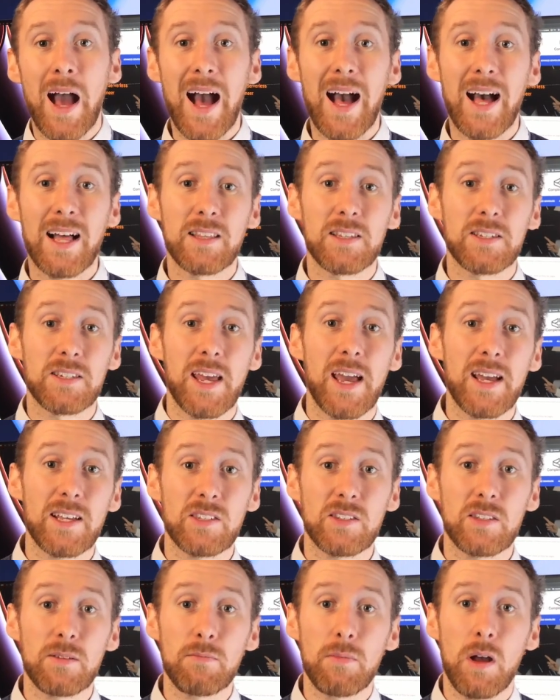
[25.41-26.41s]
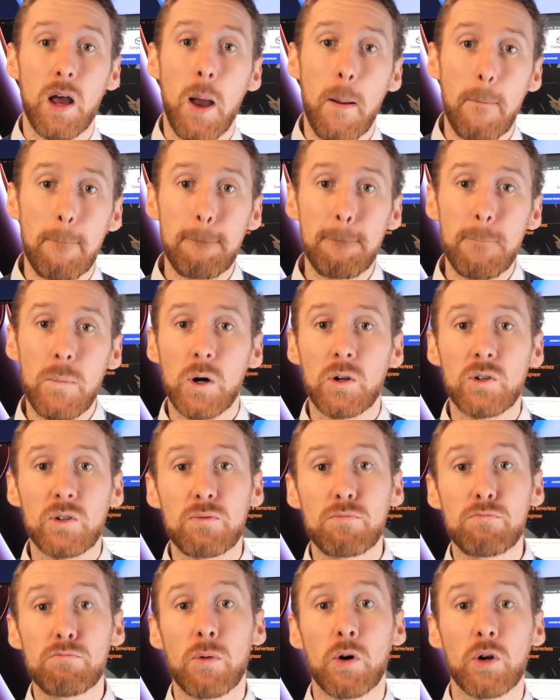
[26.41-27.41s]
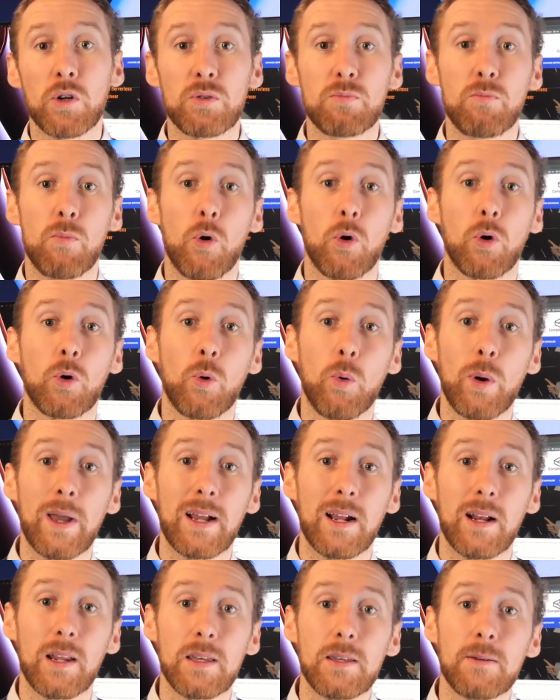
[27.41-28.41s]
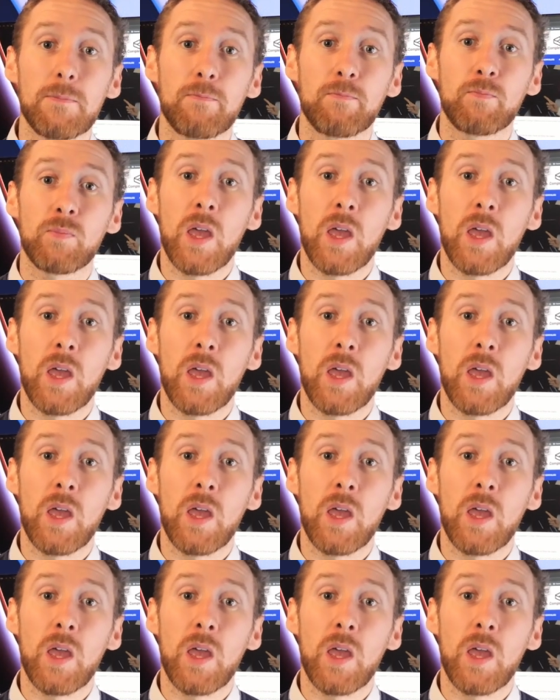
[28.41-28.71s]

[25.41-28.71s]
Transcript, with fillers: and test them much, much more quickly